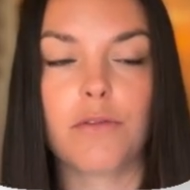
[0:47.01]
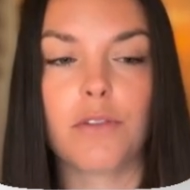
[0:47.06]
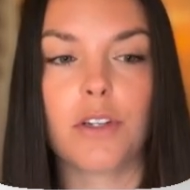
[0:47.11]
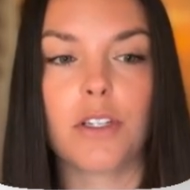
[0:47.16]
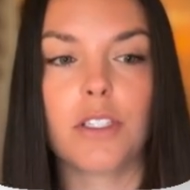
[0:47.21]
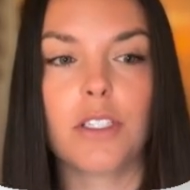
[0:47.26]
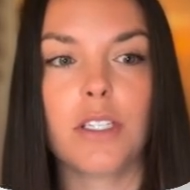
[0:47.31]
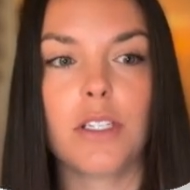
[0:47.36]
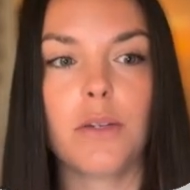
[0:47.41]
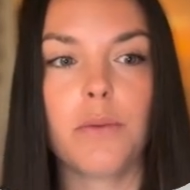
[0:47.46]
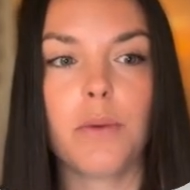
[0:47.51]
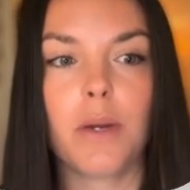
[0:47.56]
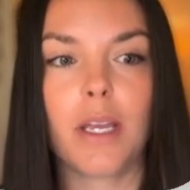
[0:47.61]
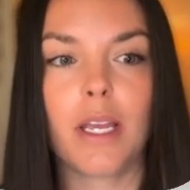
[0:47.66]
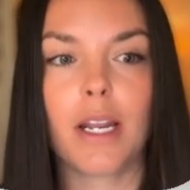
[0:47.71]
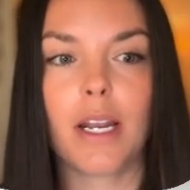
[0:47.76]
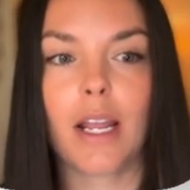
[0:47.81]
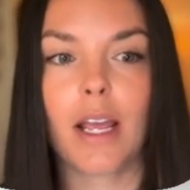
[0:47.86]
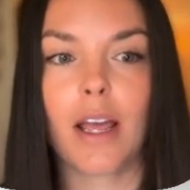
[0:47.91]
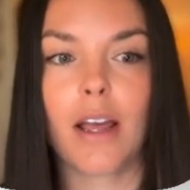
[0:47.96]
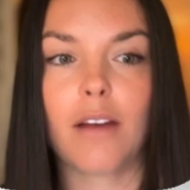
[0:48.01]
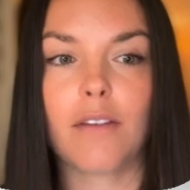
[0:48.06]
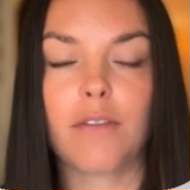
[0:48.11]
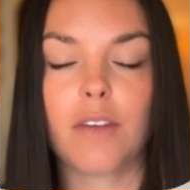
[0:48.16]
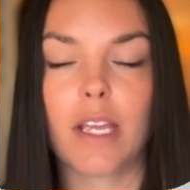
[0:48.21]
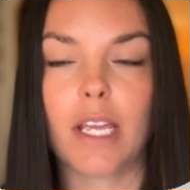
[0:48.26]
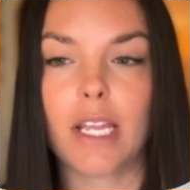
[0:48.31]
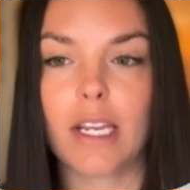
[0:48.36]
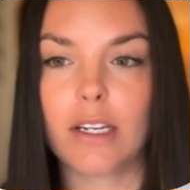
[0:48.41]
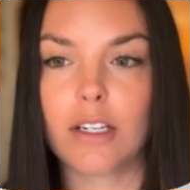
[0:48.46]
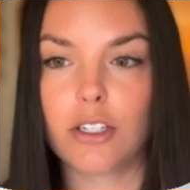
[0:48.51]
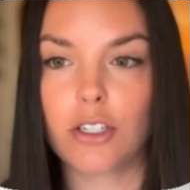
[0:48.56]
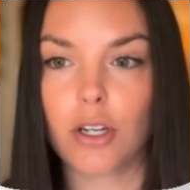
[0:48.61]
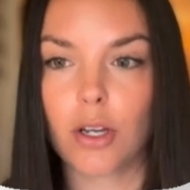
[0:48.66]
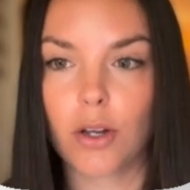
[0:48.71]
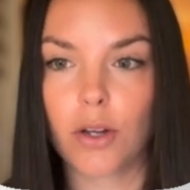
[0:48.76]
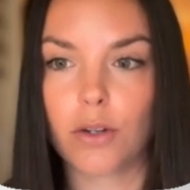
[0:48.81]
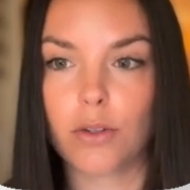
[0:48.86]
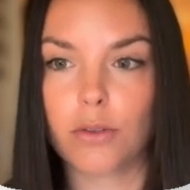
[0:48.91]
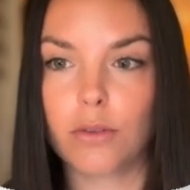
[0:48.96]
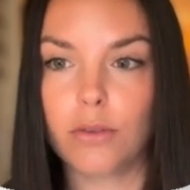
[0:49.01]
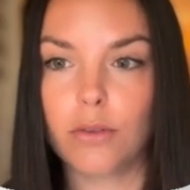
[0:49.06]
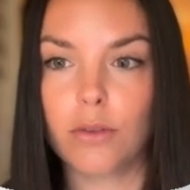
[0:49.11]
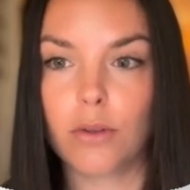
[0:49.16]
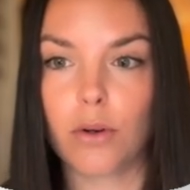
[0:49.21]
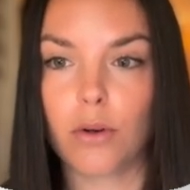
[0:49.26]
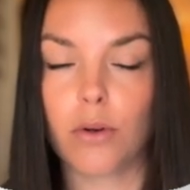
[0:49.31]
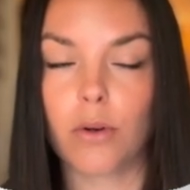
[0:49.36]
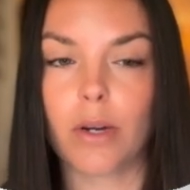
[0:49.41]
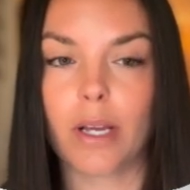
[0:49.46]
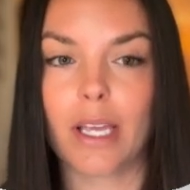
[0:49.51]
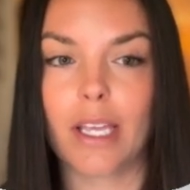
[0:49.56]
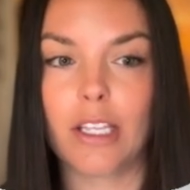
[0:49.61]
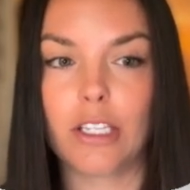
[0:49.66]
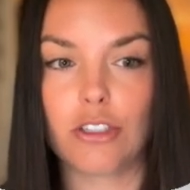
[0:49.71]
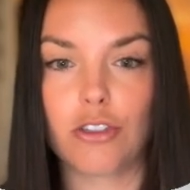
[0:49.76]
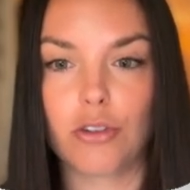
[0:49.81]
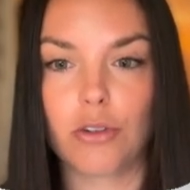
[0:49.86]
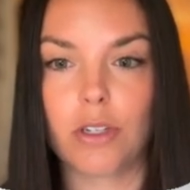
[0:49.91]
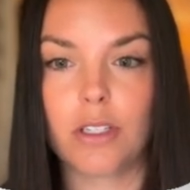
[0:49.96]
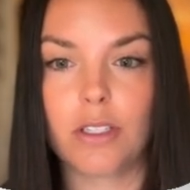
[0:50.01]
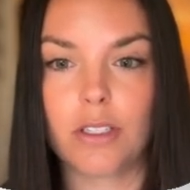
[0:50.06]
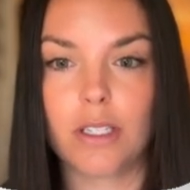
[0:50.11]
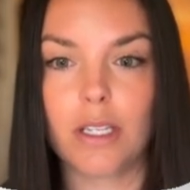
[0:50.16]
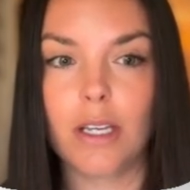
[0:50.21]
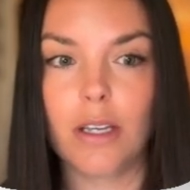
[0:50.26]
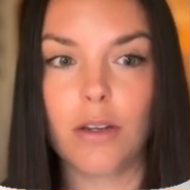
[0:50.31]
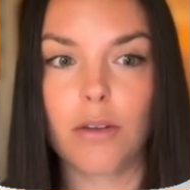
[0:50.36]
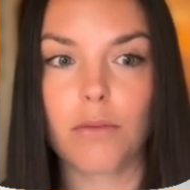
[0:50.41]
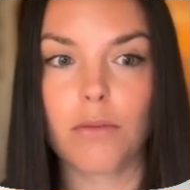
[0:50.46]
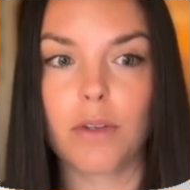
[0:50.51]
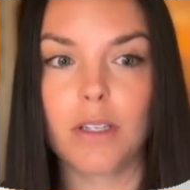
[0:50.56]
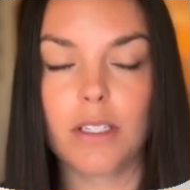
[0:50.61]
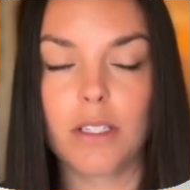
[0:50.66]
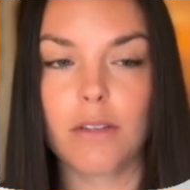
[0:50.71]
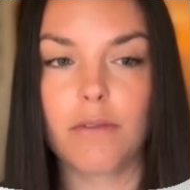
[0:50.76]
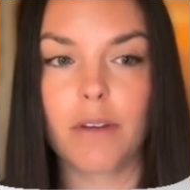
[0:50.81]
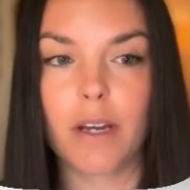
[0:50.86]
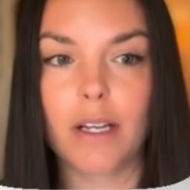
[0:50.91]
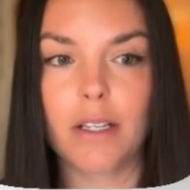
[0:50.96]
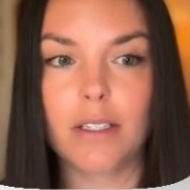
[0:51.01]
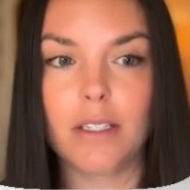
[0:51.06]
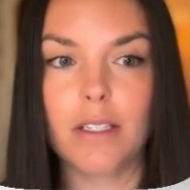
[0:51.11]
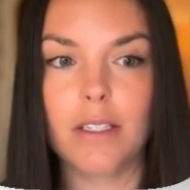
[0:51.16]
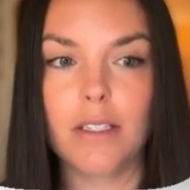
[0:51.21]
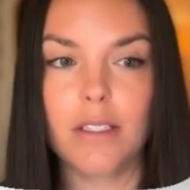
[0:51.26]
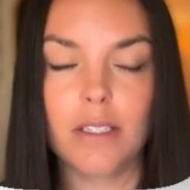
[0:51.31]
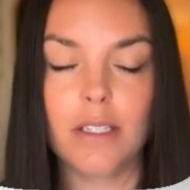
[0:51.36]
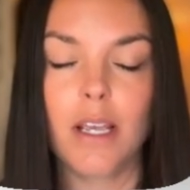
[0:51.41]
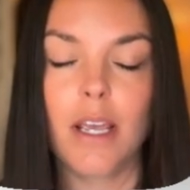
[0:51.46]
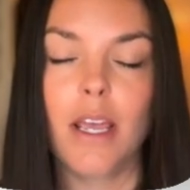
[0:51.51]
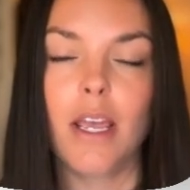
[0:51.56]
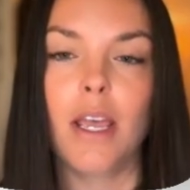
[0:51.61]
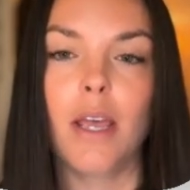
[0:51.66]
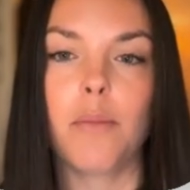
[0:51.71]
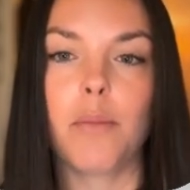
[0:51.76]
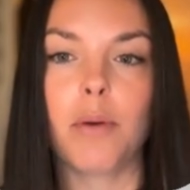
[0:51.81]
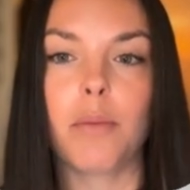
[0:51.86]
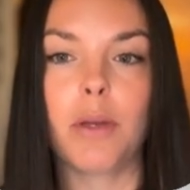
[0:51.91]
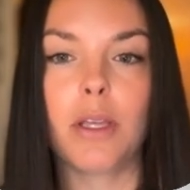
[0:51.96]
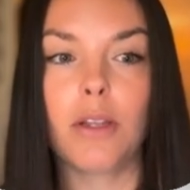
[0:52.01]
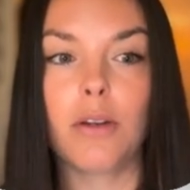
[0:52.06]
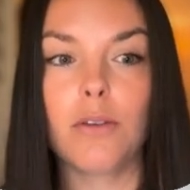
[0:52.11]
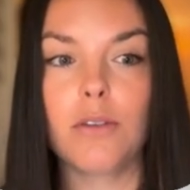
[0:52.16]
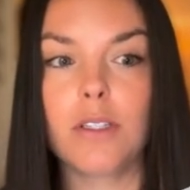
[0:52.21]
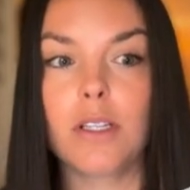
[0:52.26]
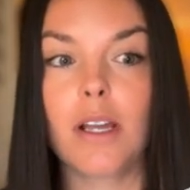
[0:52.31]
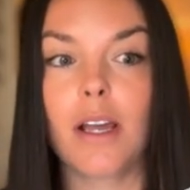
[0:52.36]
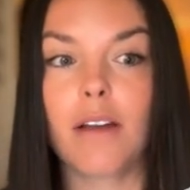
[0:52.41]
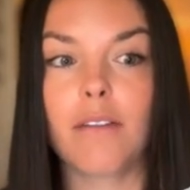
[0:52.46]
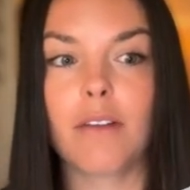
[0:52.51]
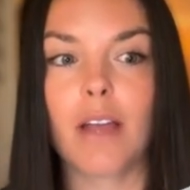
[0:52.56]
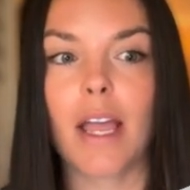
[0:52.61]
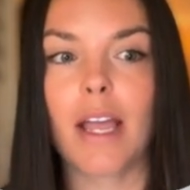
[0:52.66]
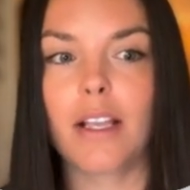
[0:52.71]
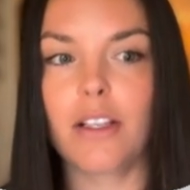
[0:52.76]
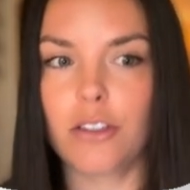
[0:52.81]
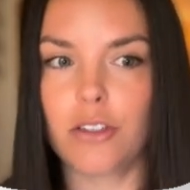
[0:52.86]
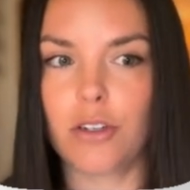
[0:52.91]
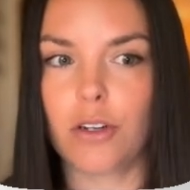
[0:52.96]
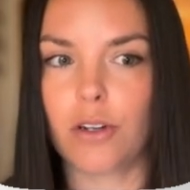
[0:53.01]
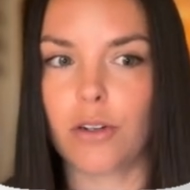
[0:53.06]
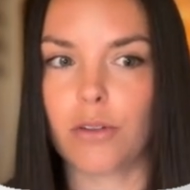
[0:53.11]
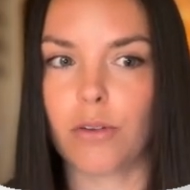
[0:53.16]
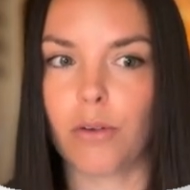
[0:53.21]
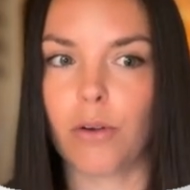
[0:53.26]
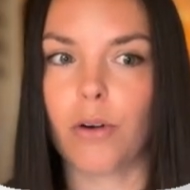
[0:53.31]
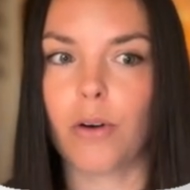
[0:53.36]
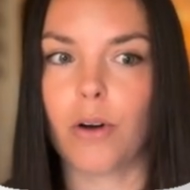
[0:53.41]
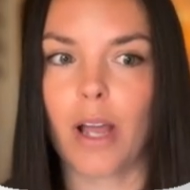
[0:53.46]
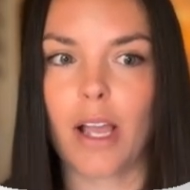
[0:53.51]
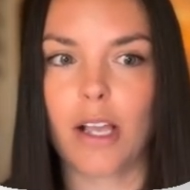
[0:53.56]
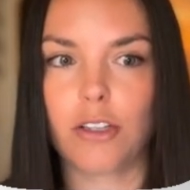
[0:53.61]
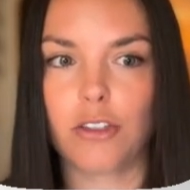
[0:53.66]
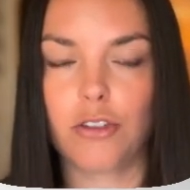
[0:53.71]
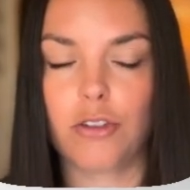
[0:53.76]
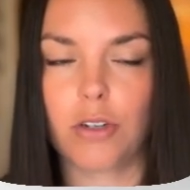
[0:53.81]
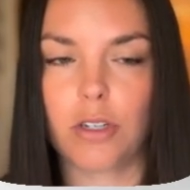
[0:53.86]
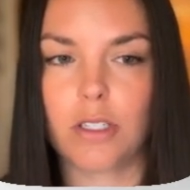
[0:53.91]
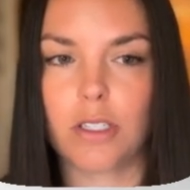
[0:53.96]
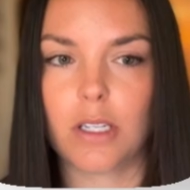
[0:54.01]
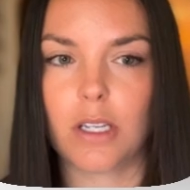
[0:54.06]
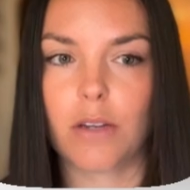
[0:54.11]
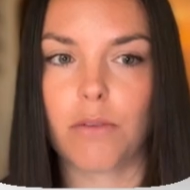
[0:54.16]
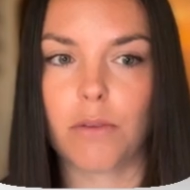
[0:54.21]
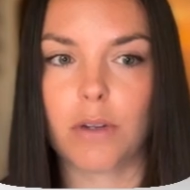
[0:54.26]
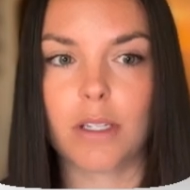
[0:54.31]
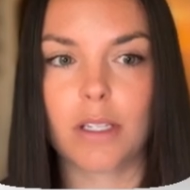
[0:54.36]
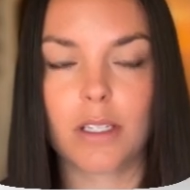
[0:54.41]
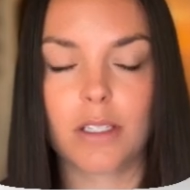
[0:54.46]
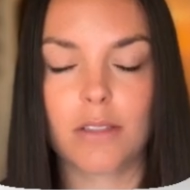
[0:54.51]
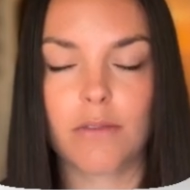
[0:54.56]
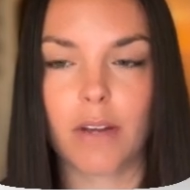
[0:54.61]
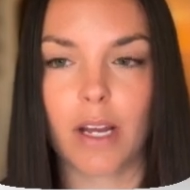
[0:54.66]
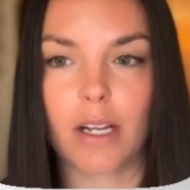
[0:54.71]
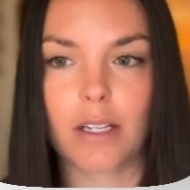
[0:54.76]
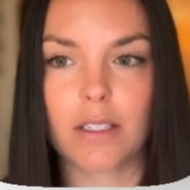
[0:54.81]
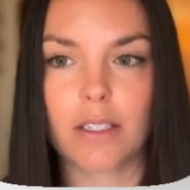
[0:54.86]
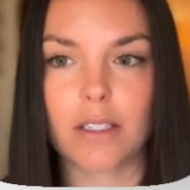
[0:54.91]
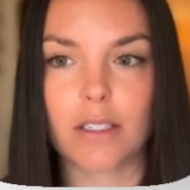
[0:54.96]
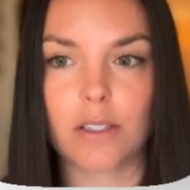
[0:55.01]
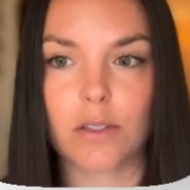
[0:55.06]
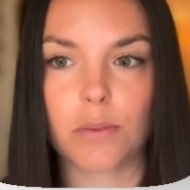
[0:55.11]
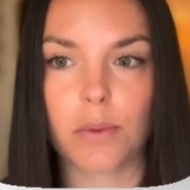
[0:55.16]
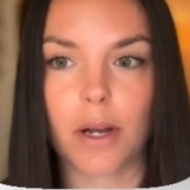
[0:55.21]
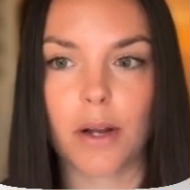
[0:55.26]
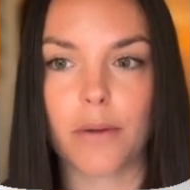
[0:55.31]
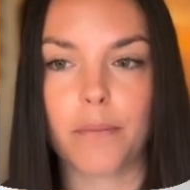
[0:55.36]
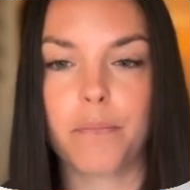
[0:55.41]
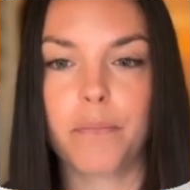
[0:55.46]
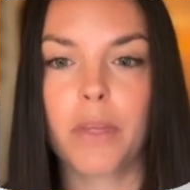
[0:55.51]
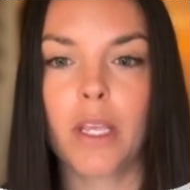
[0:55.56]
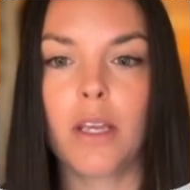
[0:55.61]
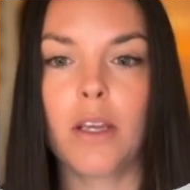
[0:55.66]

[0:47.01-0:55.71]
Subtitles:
Firstly, we can have internal or intrinsic risk factors, but we can also have external or extrinsic risk factors as well.